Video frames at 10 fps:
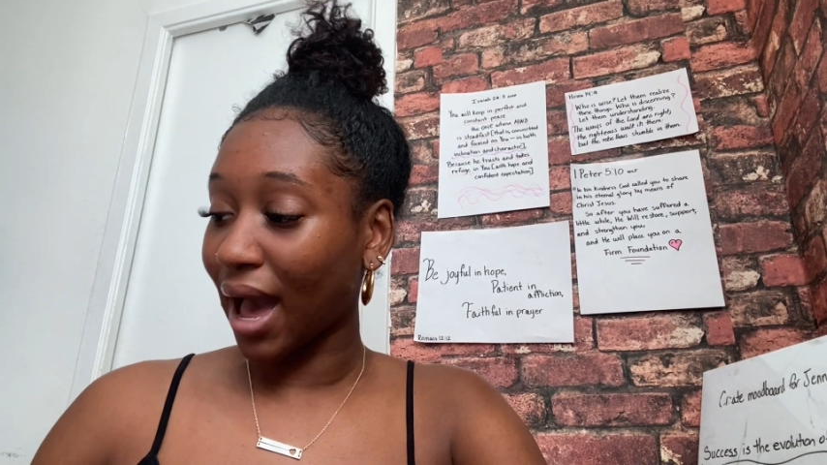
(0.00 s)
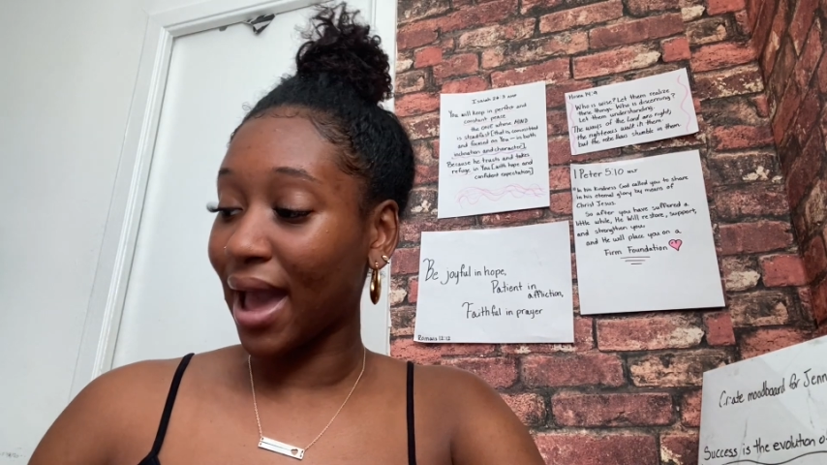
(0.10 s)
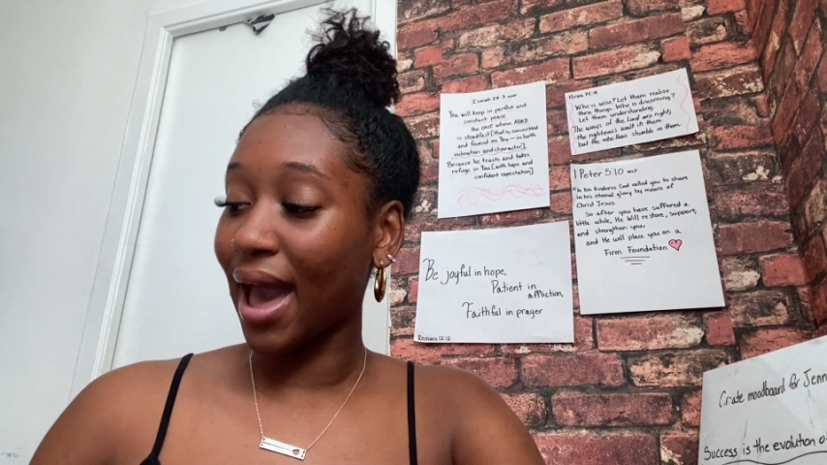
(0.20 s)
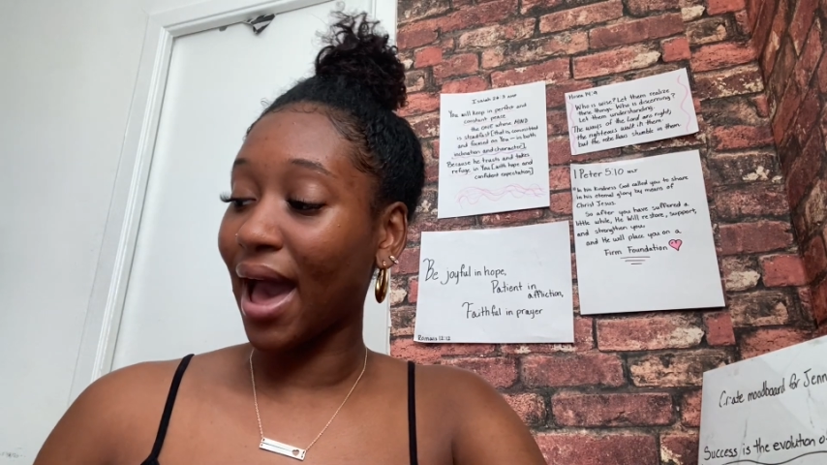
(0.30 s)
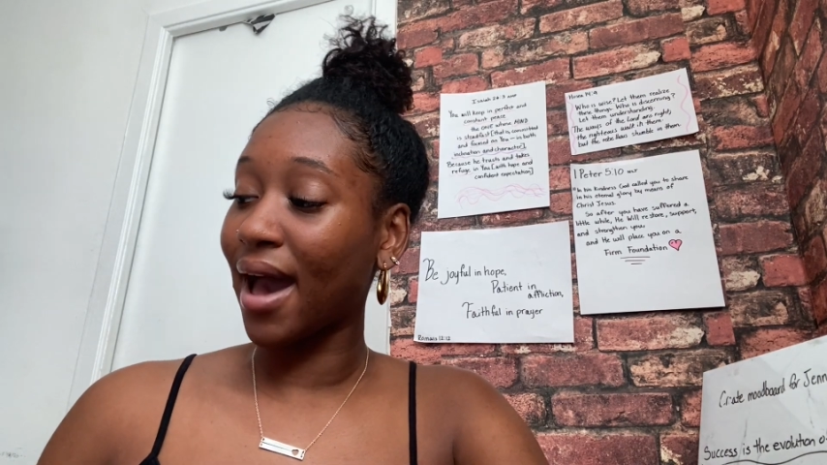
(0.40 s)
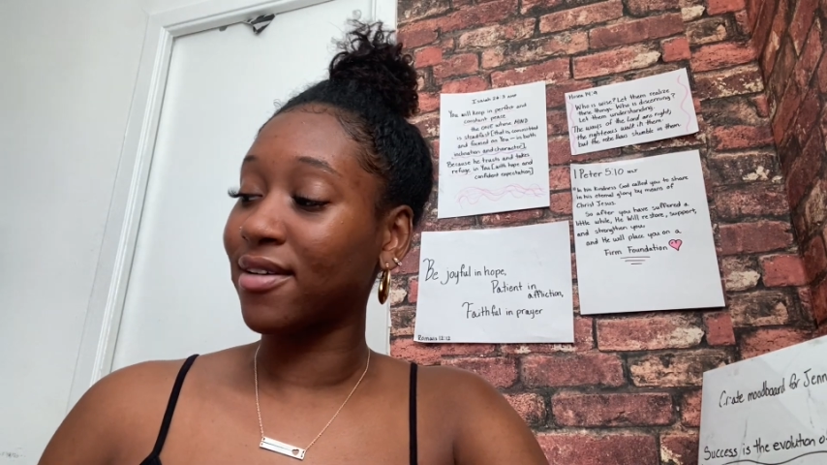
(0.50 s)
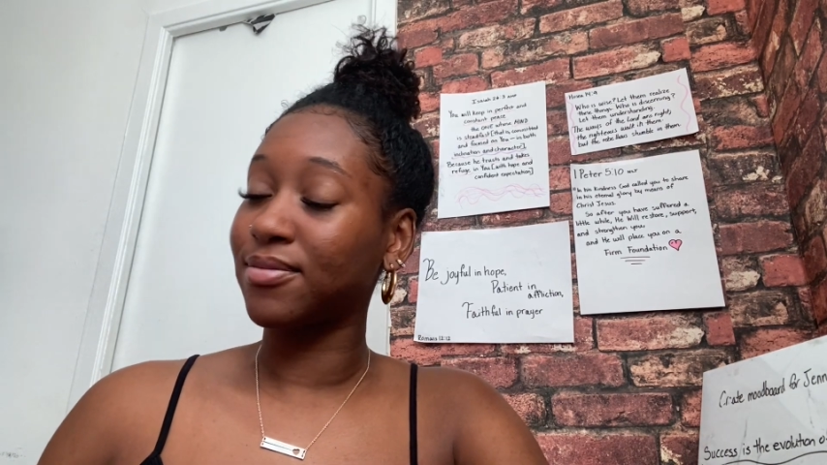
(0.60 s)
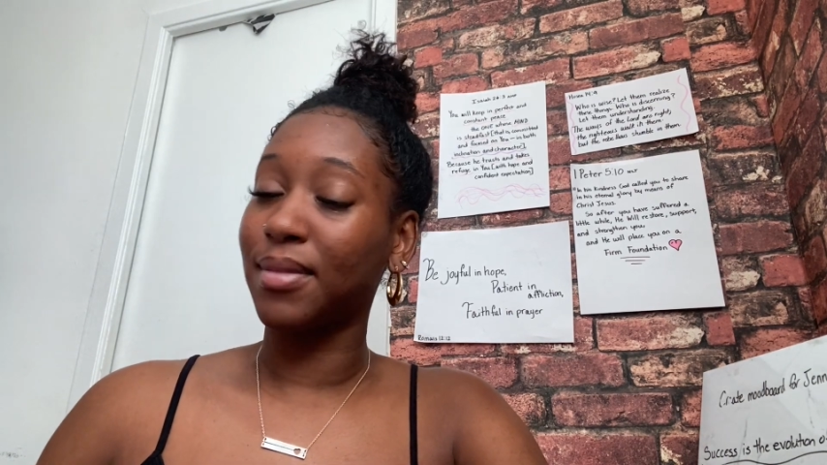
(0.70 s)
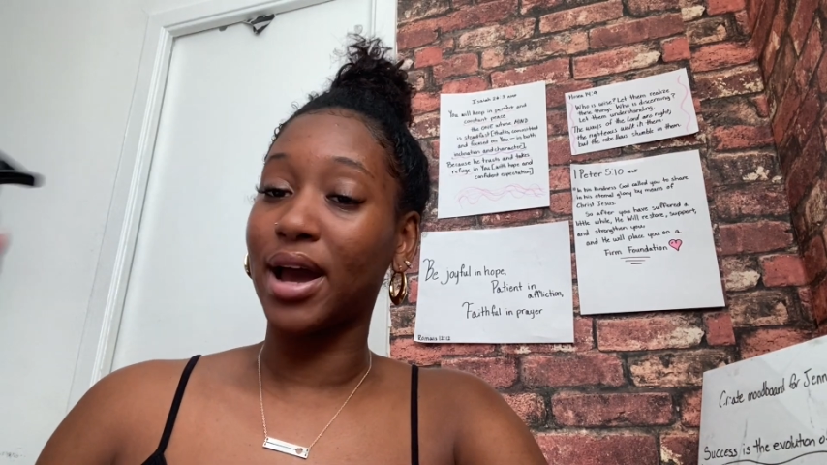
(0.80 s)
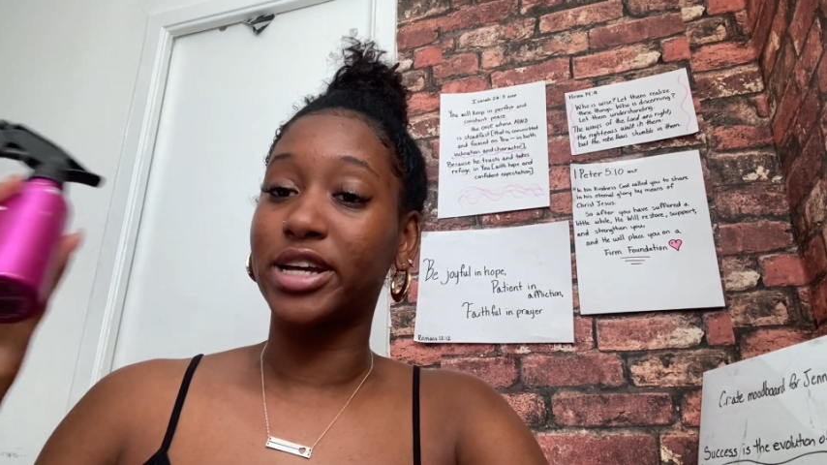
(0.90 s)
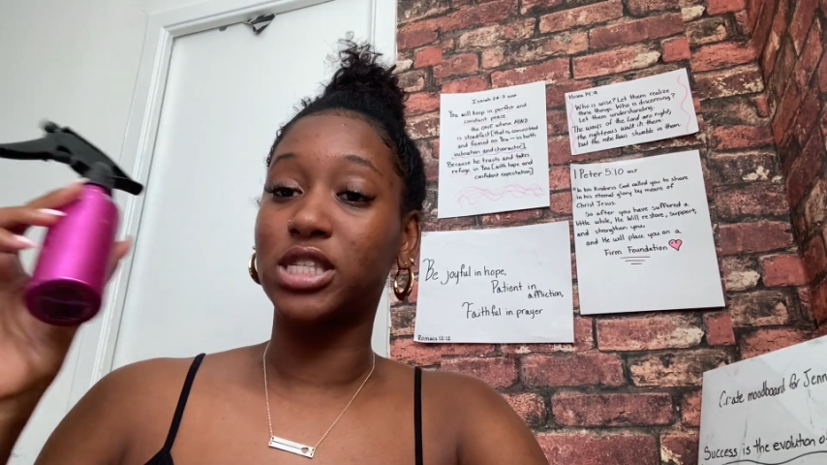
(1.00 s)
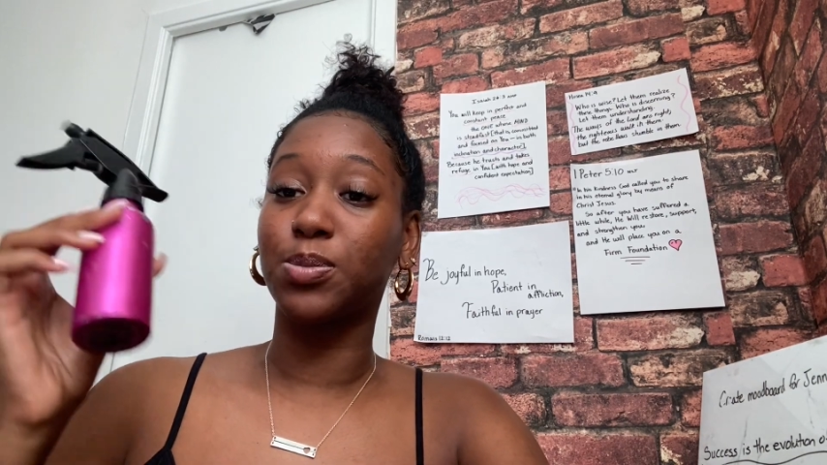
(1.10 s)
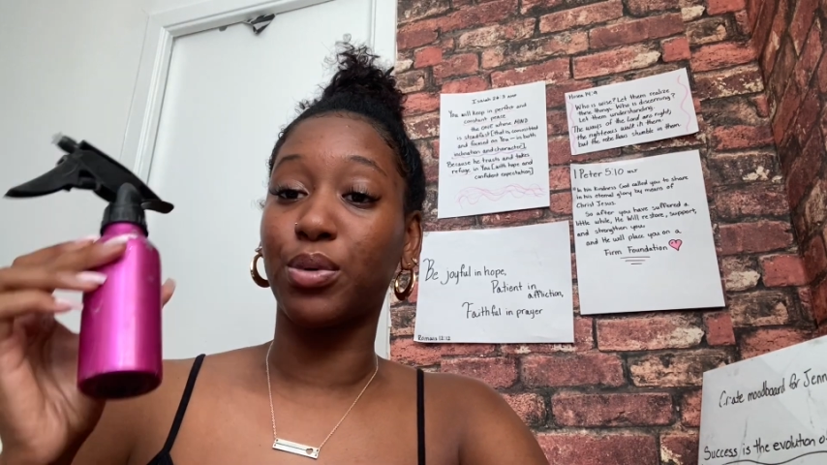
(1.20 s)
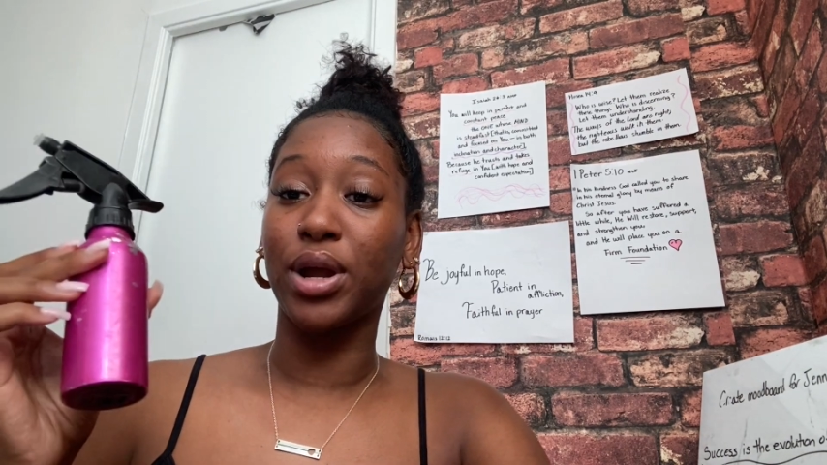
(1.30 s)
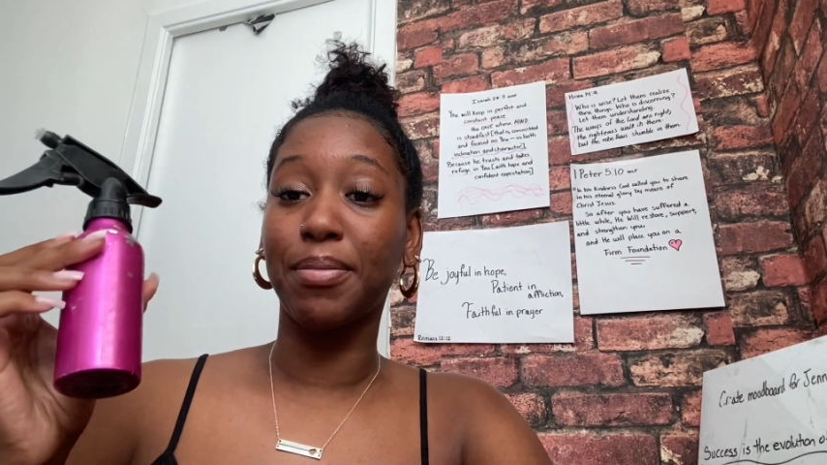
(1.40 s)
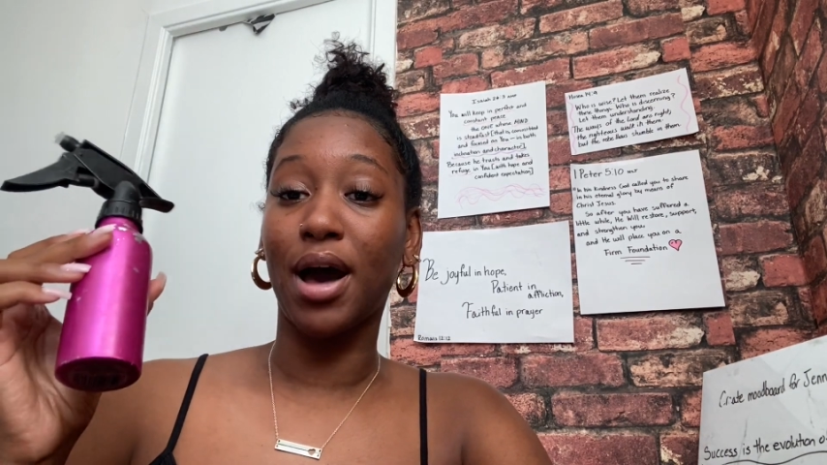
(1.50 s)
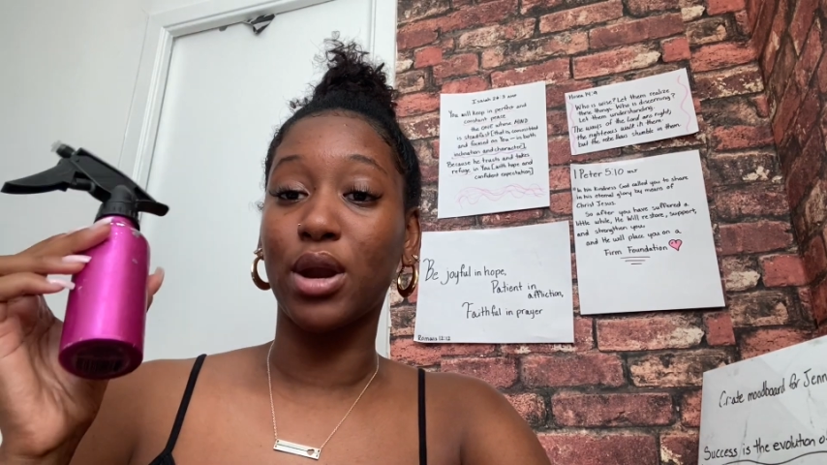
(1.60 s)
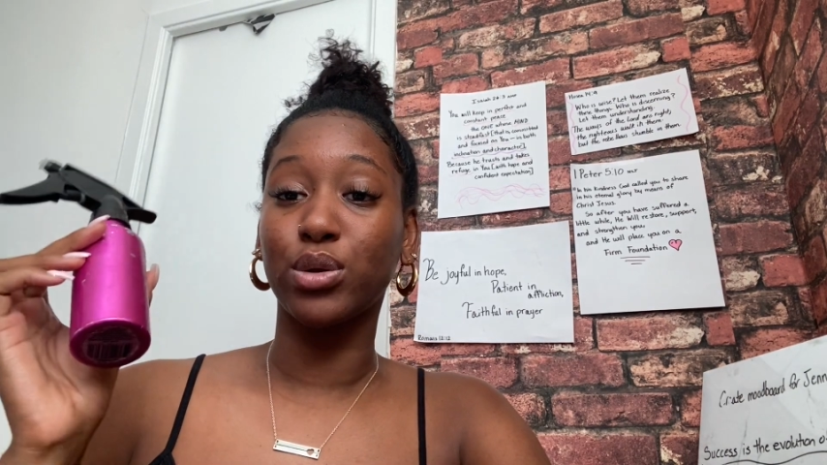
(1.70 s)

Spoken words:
have my spray bottle.